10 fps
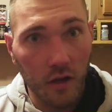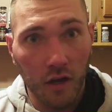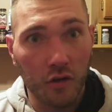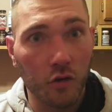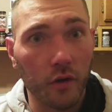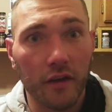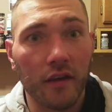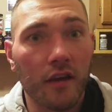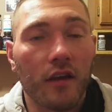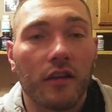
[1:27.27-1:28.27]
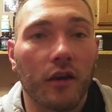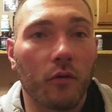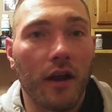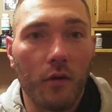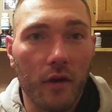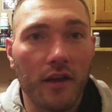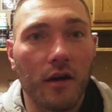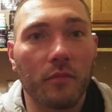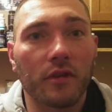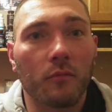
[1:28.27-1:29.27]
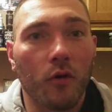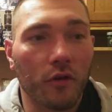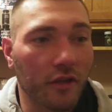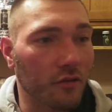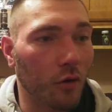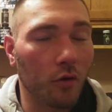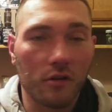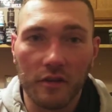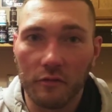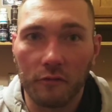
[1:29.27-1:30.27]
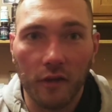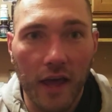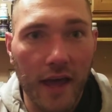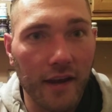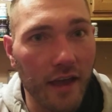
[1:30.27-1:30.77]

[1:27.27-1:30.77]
a quick, like when I wake up in the morning, totally flat,